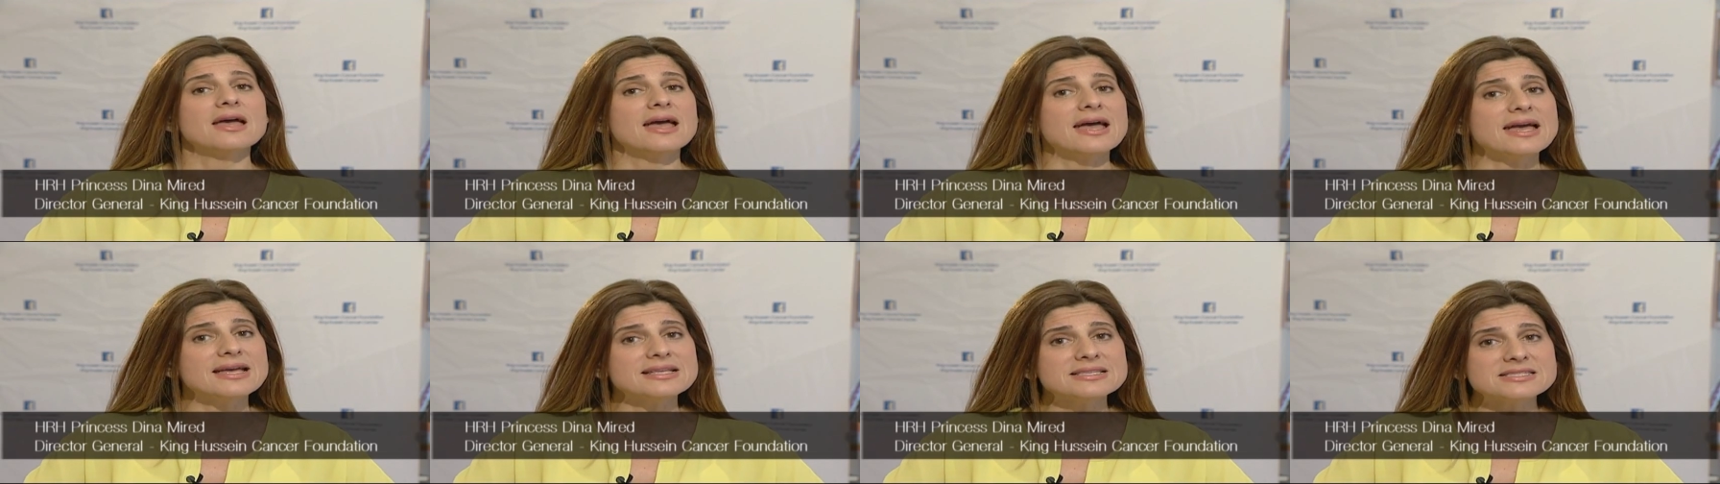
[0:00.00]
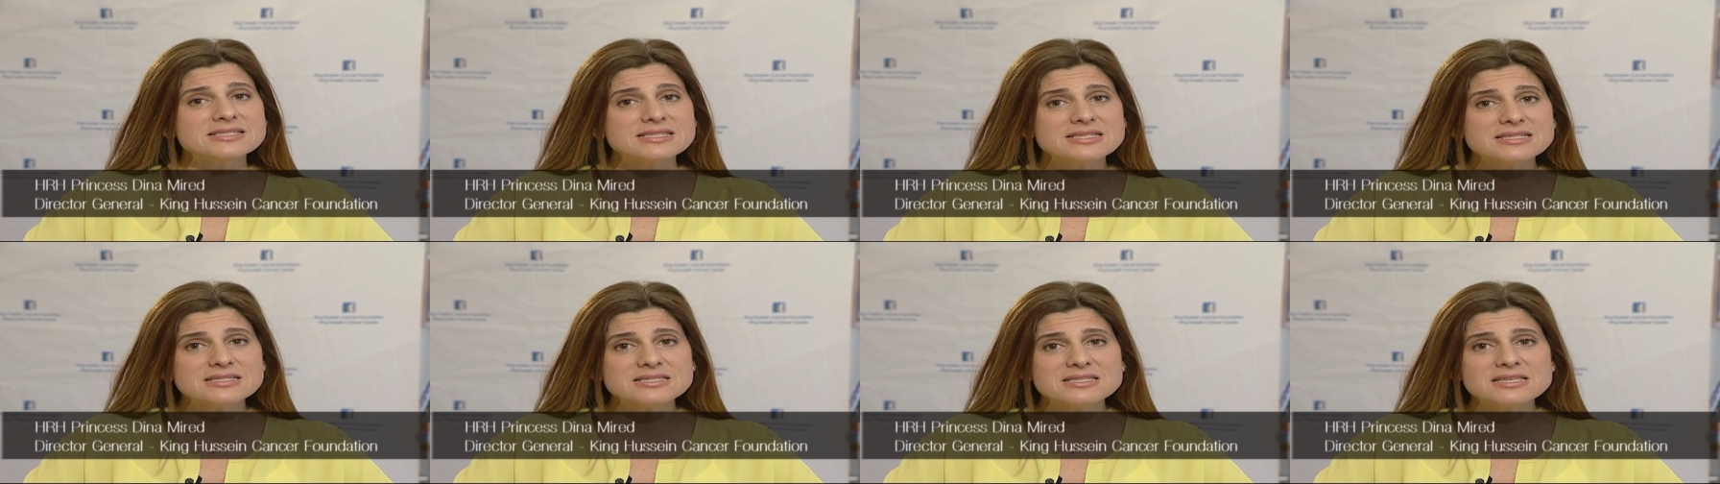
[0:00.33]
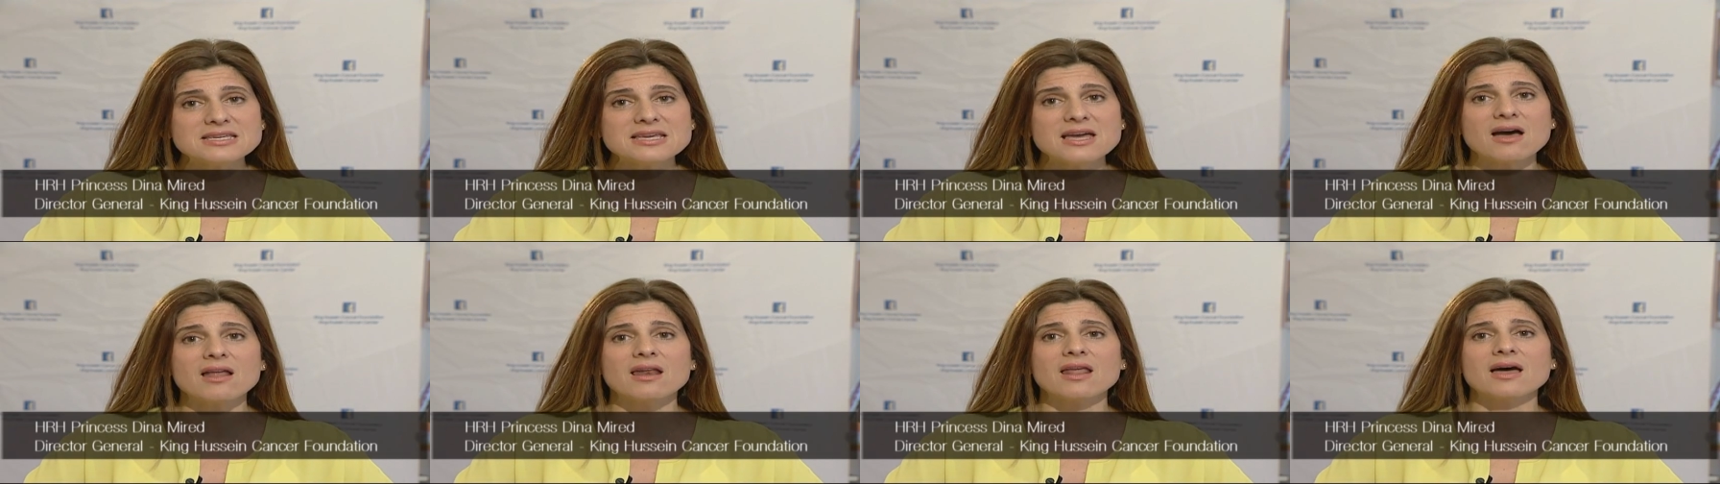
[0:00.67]

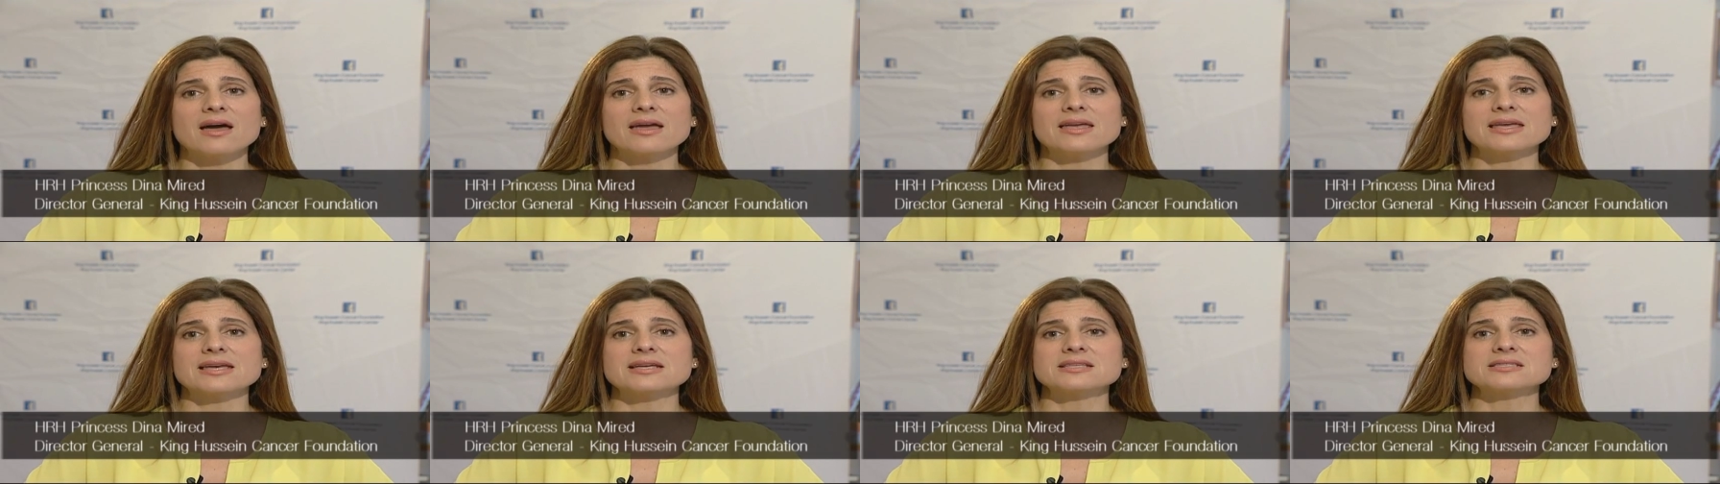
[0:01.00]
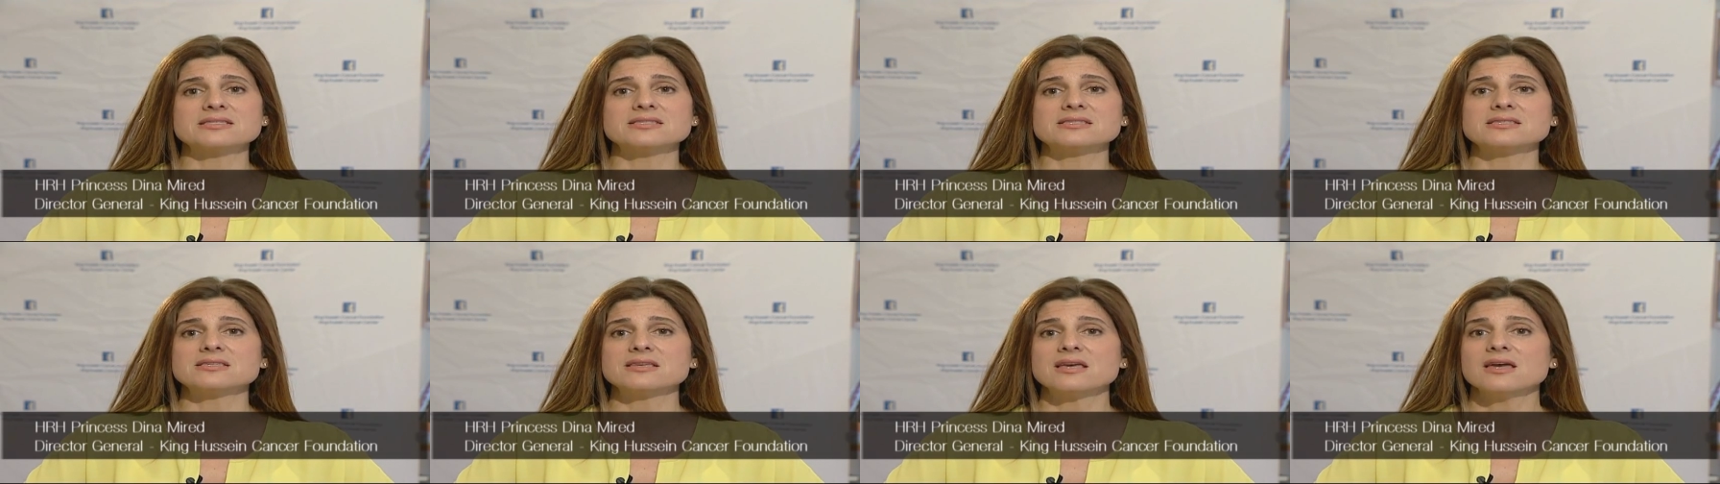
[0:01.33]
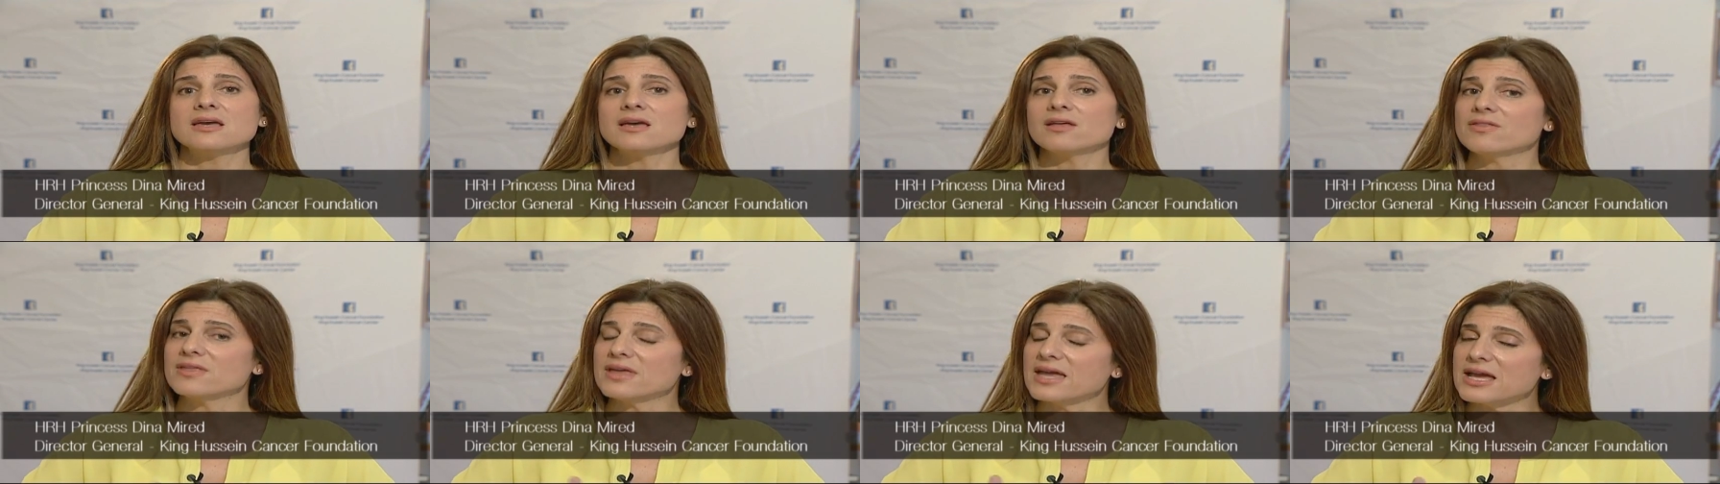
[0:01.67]
NCD Alliance,
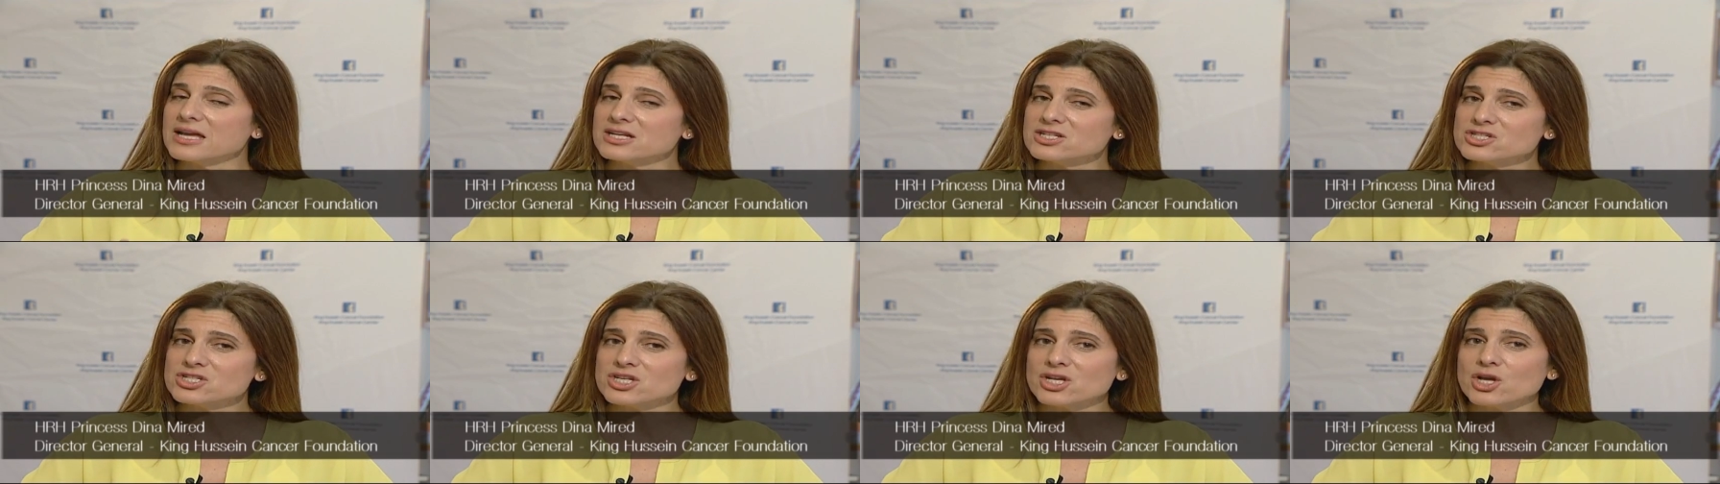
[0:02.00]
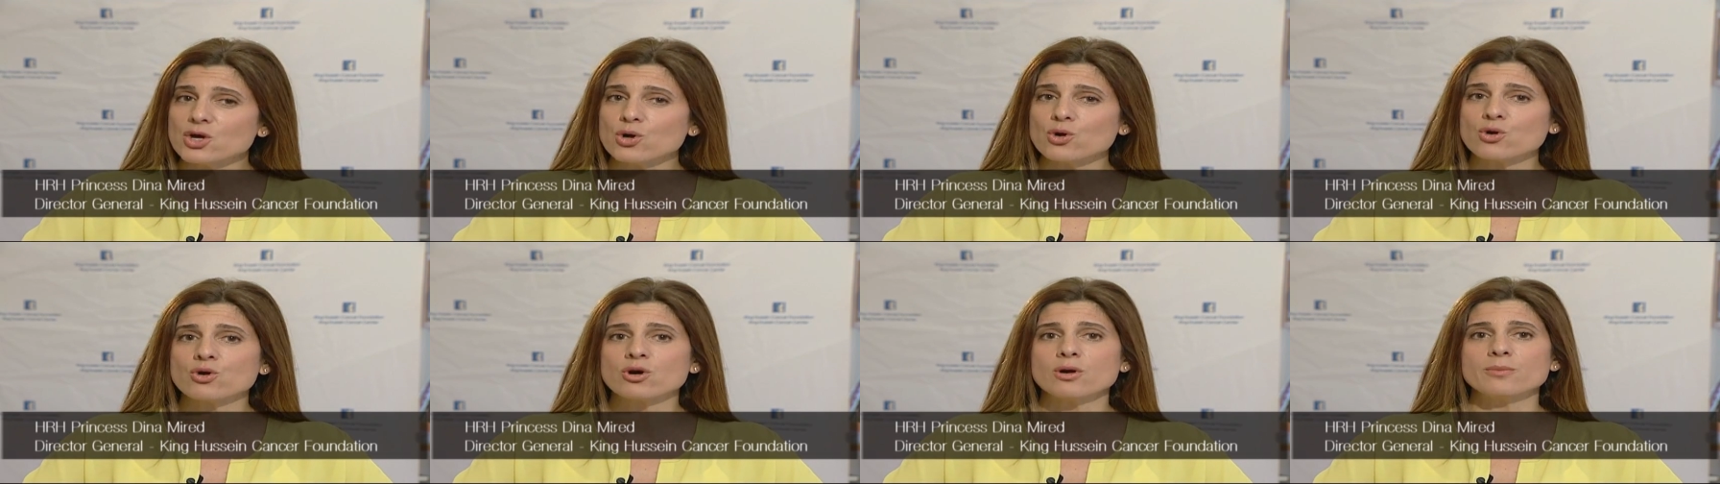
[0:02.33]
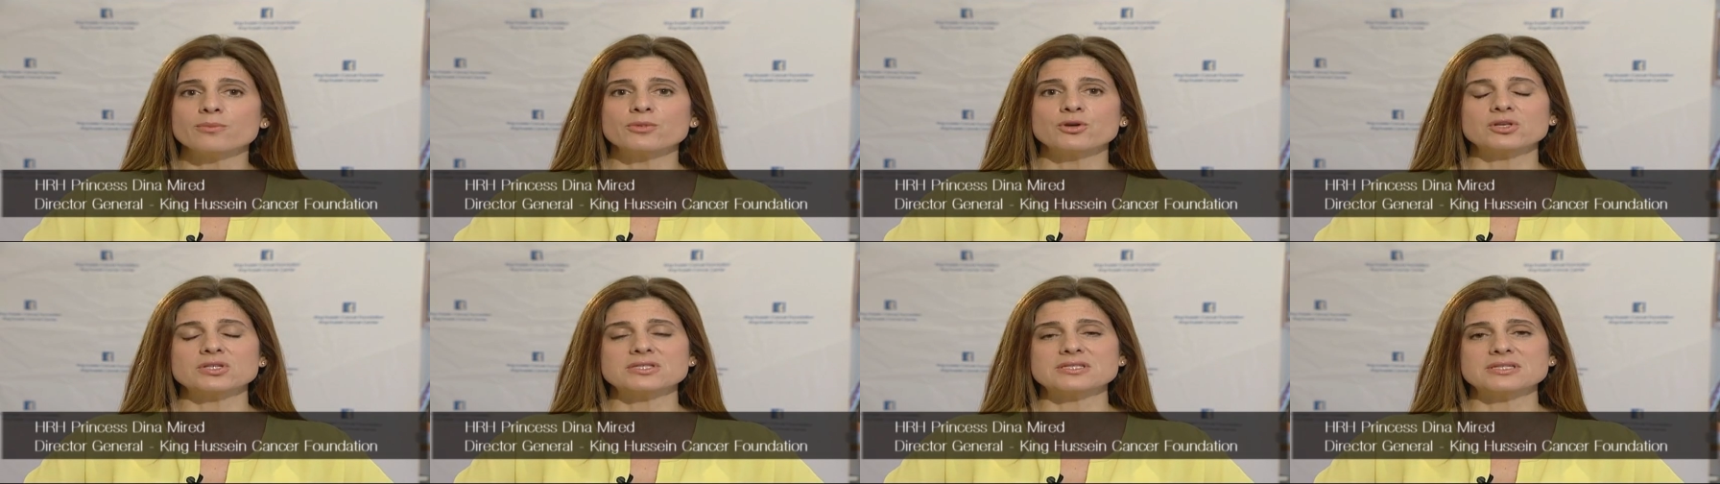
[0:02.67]
the NGO
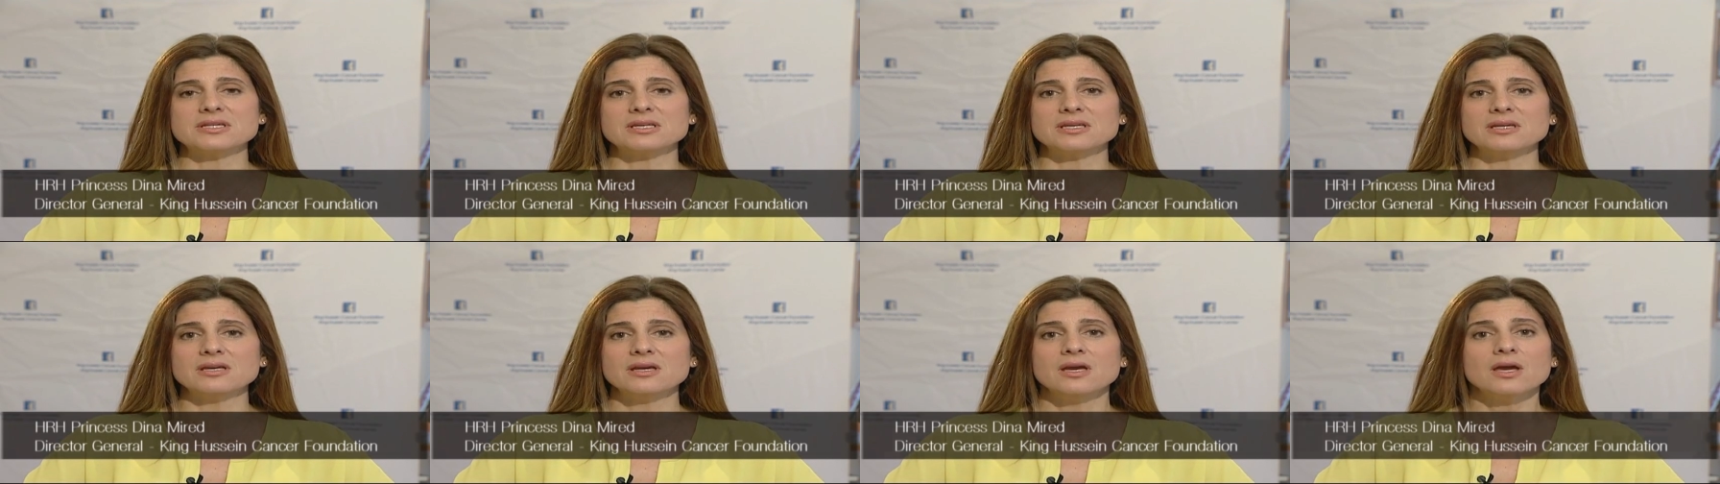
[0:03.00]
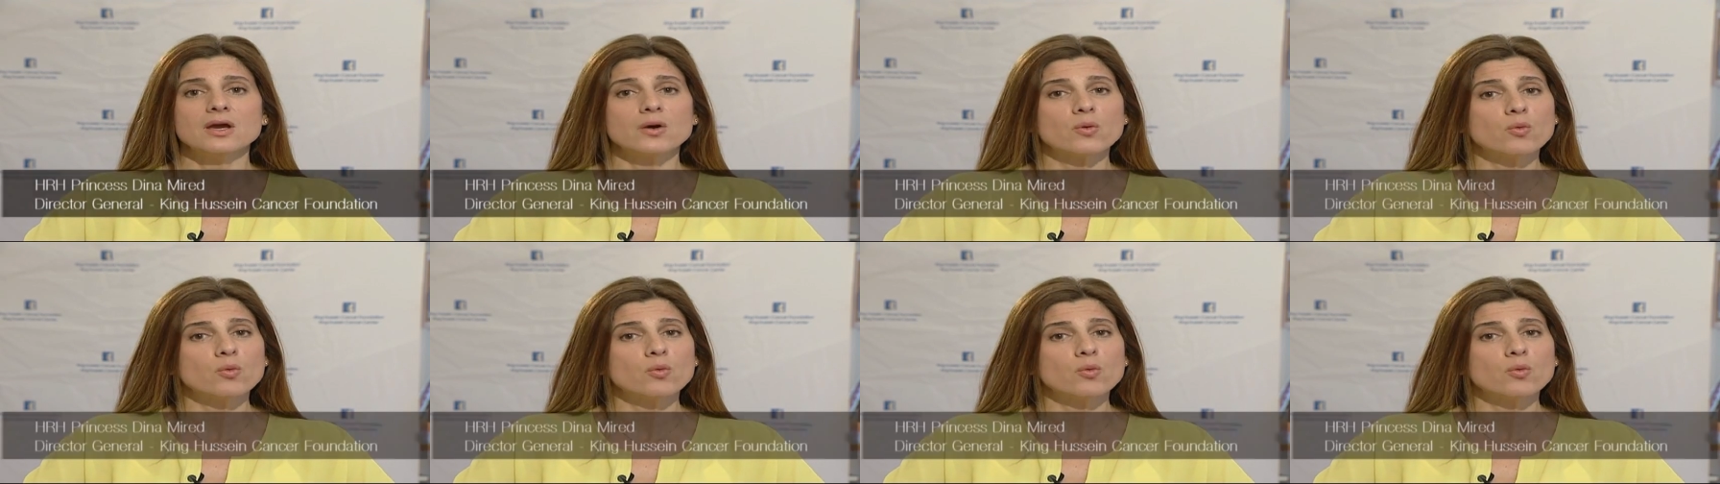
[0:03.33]
community,